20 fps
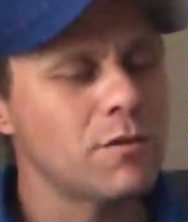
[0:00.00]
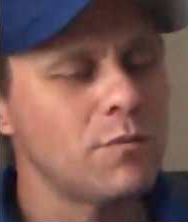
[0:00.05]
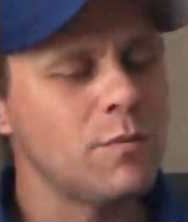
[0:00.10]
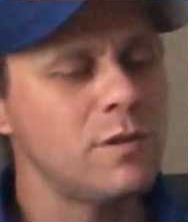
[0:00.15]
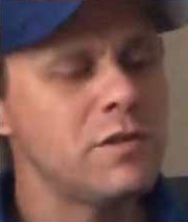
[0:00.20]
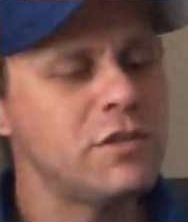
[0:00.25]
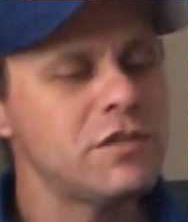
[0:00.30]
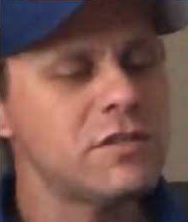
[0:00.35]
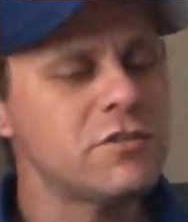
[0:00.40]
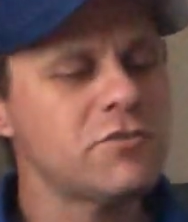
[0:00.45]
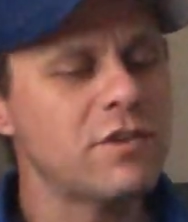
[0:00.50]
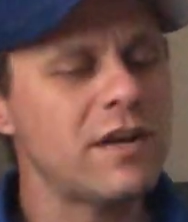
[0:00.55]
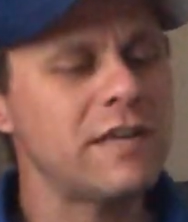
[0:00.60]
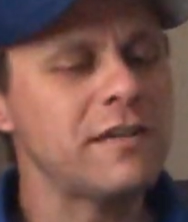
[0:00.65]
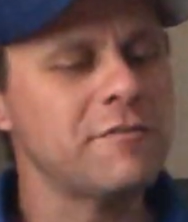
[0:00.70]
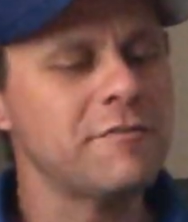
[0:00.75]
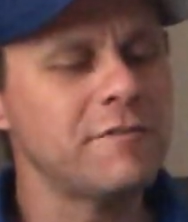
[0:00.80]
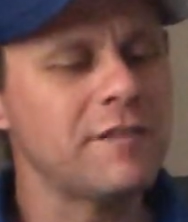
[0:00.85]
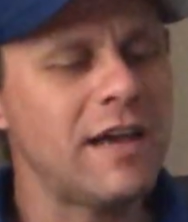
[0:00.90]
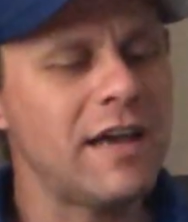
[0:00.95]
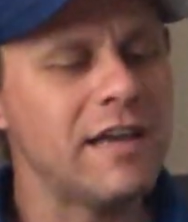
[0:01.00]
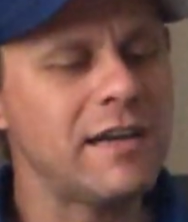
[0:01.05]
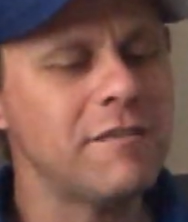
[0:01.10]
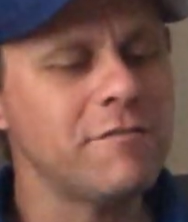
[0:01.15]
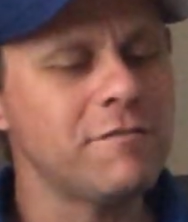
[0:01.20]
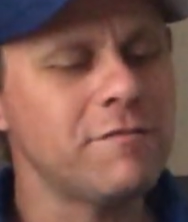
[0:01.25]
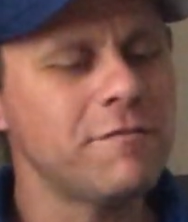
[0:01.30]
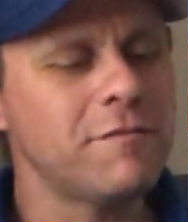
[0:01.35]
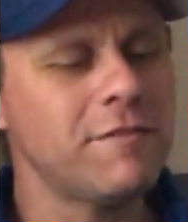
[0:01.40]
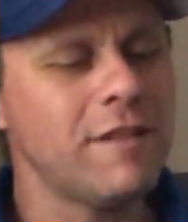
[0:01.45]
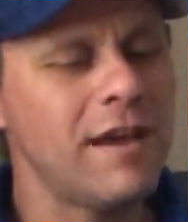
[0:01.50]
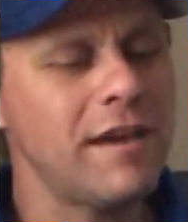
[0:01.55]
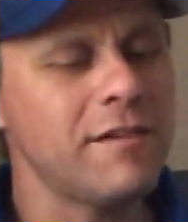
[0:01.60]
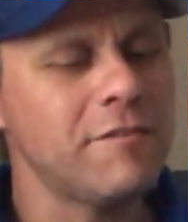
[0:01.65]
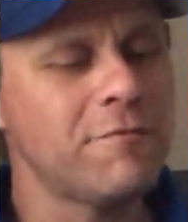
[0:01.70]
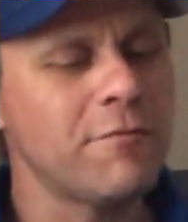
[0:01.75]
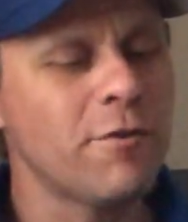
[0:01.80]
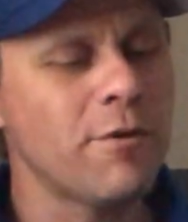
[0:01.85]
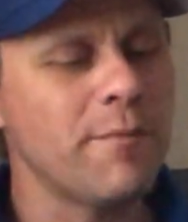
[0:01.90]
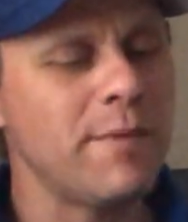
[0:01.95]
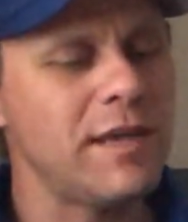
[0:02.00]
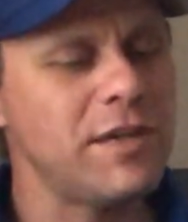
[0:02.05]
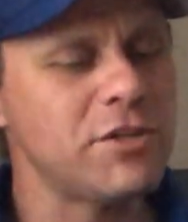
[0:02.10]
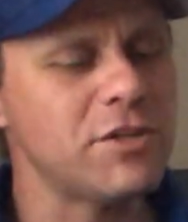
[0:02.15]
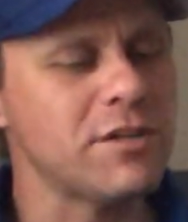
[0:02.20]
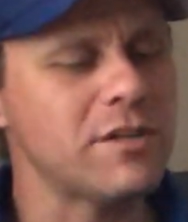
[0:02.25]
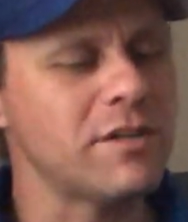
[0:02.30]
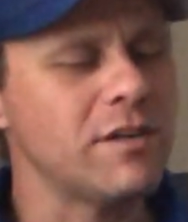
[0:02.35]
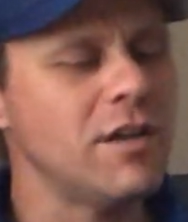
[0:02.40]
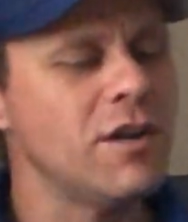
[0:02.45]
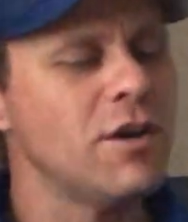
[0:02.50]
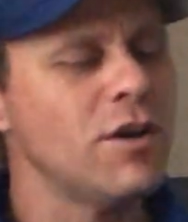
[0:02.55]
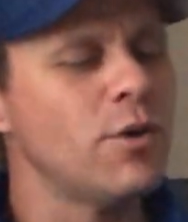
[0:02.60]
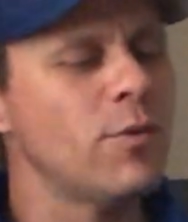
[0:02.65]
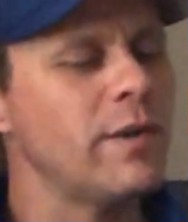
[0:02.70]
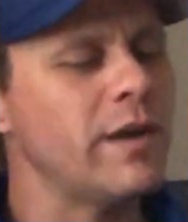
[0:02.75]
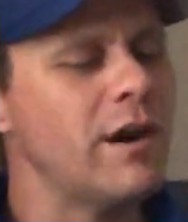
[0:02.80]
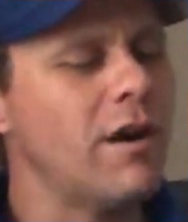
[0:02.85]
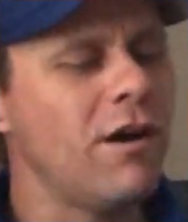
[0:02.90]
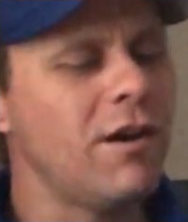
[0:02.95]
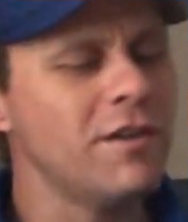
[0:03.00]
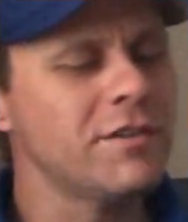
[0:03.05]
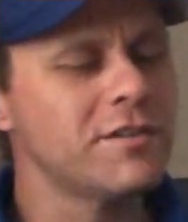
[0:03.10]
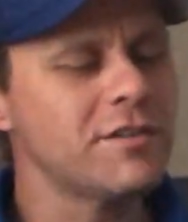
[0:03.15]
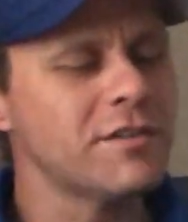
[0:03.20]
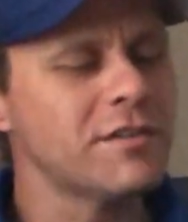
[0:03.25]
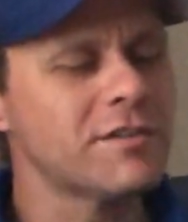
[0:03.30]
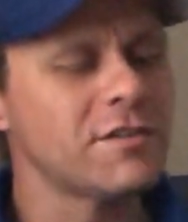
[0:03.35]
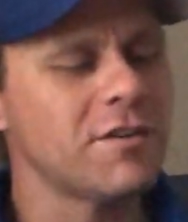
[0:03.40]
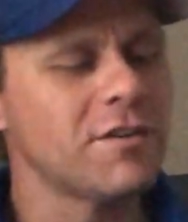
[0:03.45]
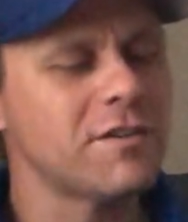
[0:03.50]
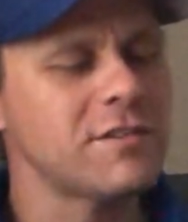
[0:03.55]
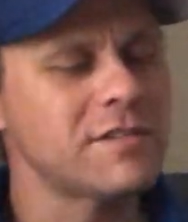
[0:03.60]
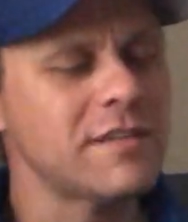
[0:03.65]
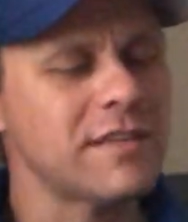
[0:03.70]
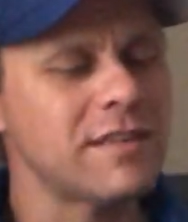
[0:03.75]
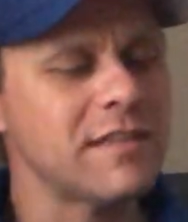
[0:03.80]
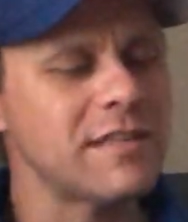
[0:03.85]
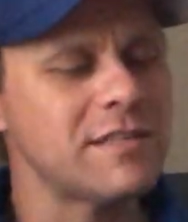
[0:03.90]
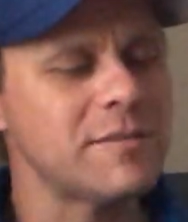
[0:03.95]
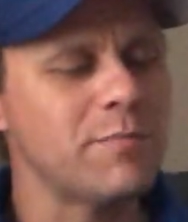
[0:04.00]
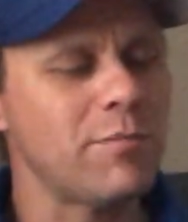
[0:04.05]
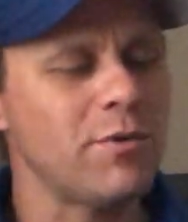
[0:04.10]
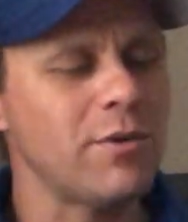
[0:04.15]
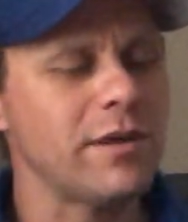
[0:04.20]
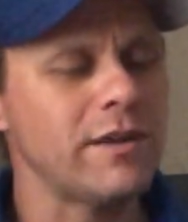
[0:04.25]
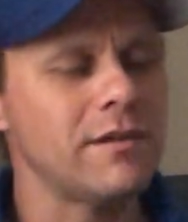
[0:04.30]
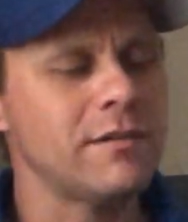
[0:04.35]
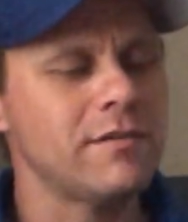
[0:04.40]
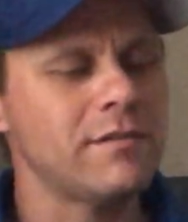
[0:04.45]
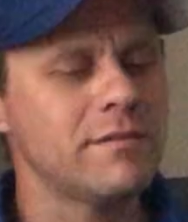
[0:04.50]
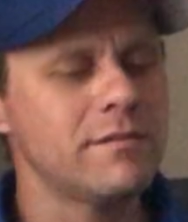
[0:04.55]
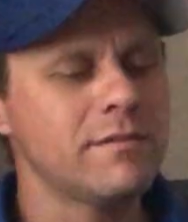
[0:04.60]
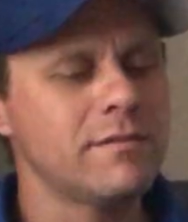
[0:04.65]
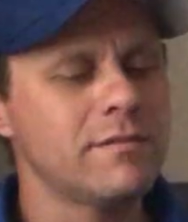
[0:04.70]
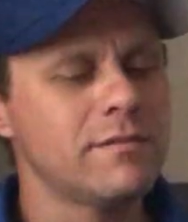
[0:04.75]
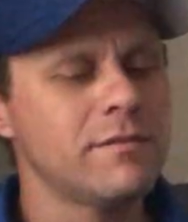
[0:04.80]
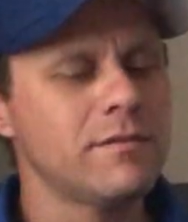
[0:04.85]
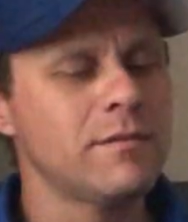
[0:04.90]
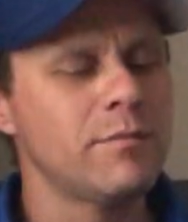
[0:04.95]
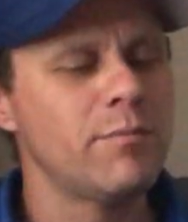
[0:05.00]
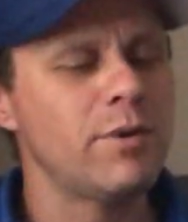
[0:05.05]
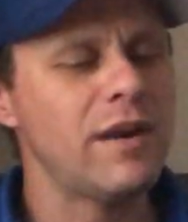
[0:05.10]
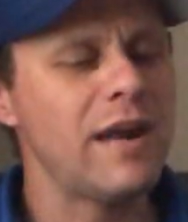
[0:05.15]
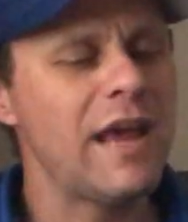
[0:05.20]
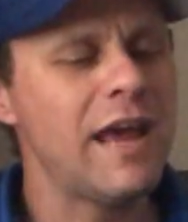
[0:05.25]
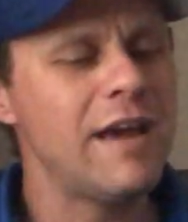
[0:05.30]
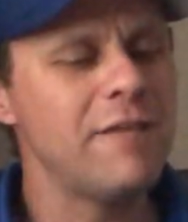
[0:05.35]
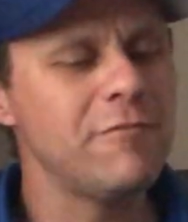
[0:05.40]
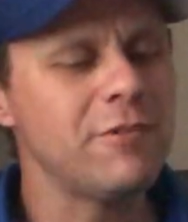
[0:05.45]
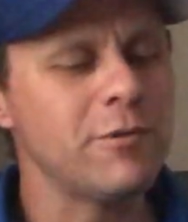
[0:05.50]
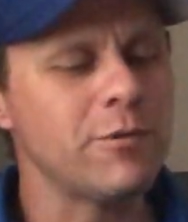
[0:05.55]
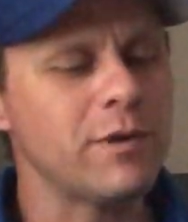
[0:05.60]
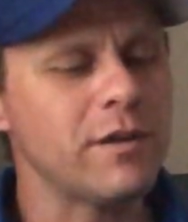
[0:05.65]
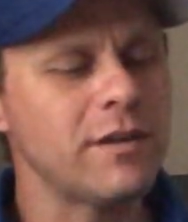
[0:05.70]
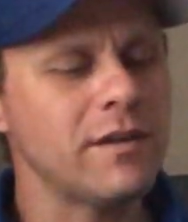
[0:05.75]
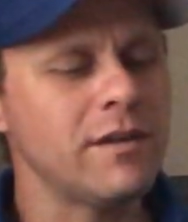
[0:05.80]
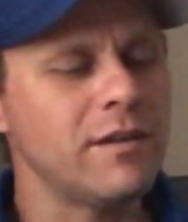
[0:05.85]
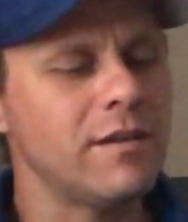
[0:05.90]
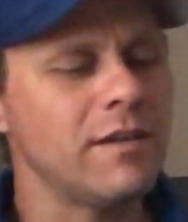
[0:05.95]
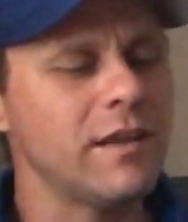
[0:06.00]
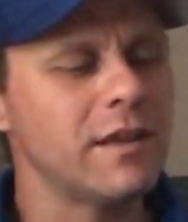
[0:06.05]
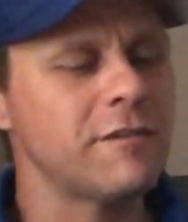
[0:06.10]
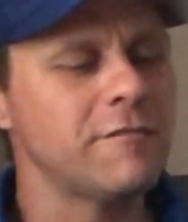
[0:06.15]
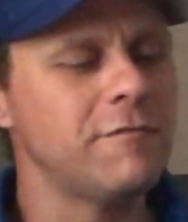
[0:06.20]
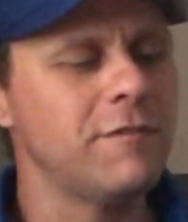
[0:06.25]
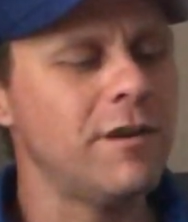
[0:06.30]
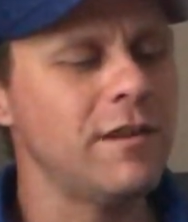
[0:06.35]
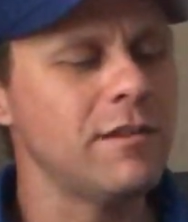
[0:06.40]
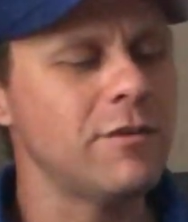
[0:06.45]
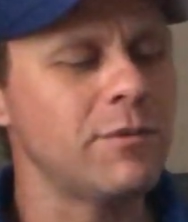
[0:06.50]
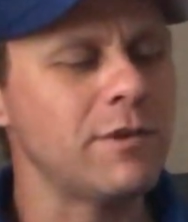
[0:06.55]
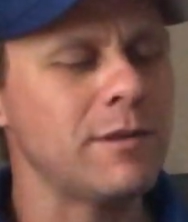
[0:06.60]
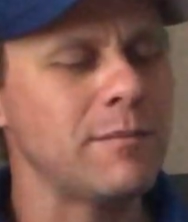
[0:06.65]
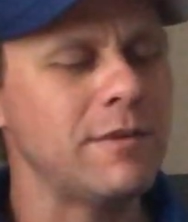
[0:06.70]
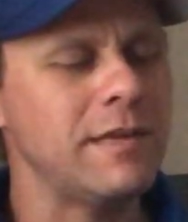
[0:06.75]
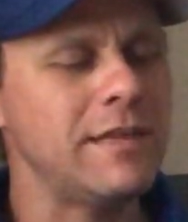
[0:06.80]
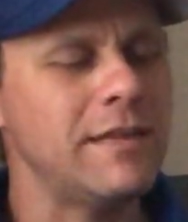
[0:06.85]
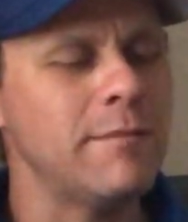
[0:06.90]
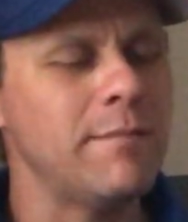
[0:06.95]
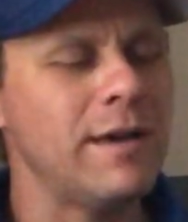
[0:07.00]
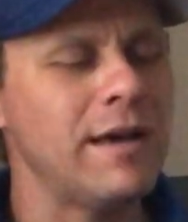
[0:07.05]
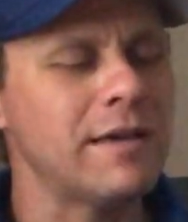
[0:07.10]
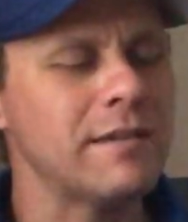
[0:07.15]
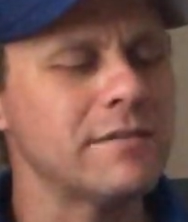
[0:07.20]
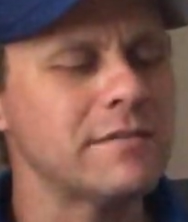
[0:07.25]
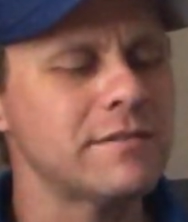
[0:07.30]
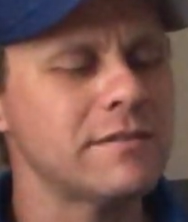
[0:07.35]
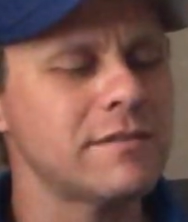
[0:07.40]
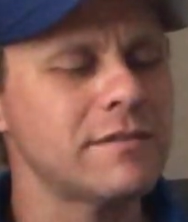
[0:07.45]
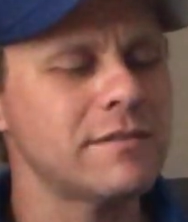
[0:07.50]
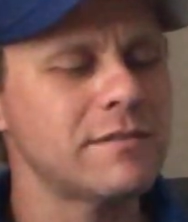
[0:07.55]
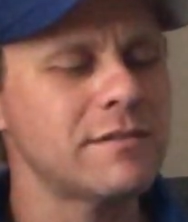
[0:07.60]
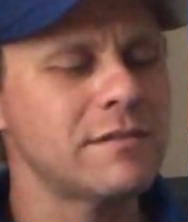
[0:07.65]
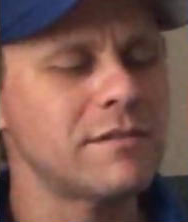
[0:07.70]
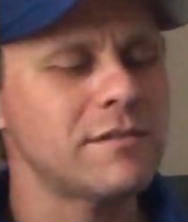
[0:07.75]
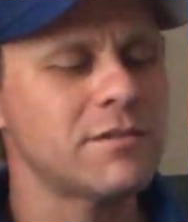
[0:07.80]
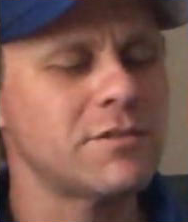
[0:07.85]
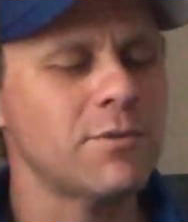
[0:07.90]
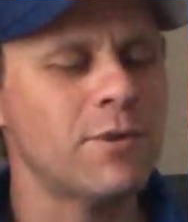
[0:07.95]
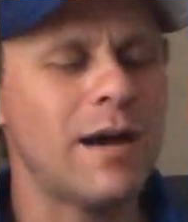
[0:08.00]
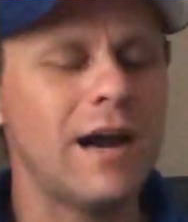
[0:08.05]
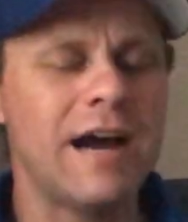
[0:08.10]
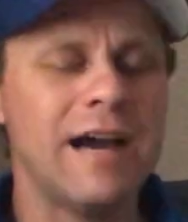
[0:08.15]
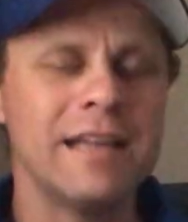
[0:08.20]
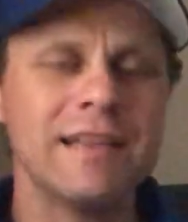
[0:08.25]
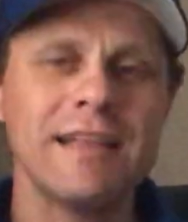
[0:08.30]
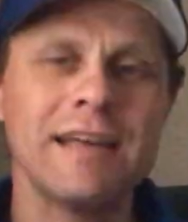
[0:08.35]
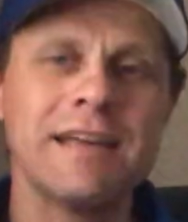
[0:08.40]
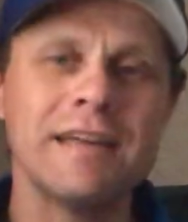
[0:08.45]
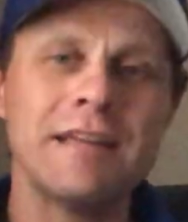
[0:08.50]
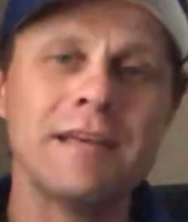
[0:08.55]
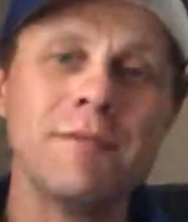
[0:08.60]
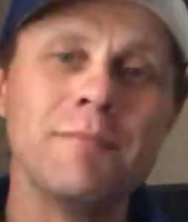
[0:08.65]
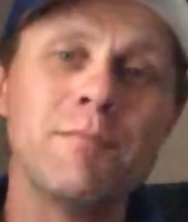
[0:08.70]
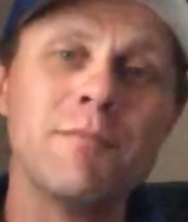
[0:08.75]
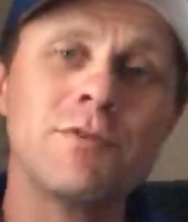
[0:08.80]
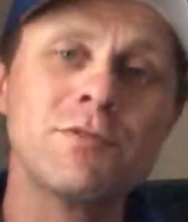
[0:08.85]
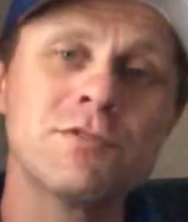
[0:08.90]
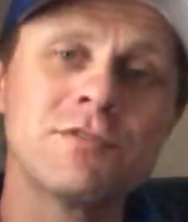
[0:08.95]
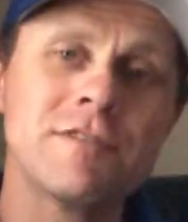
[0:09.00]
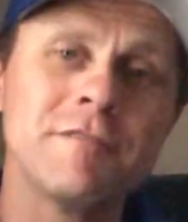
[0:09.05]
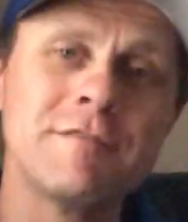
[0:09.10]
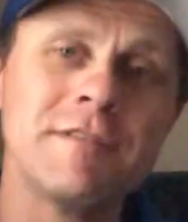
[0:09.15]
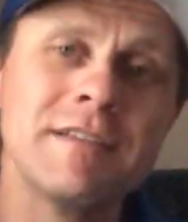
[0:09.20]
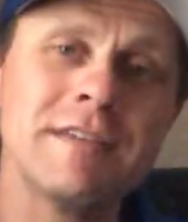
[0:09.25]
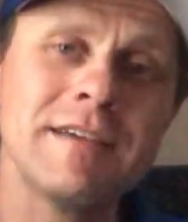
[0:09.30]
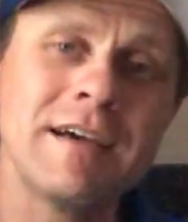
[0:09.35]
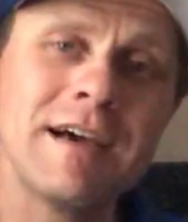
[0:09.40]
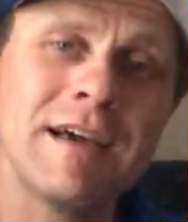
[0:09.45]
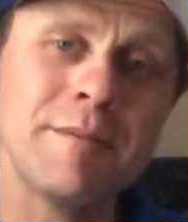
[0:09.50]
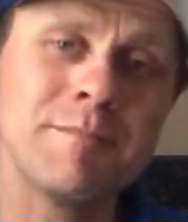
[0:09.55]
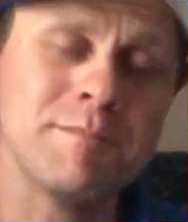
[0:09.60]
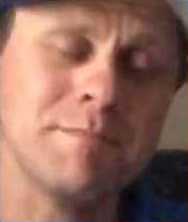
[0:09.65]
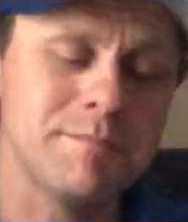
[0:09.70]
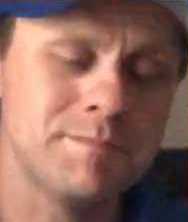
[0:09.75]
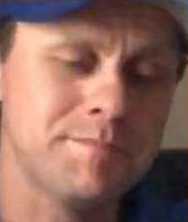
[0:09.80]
we just tried to fly in formation. We all took turns at this point, but everyone liked following me the best, so I led most of the time."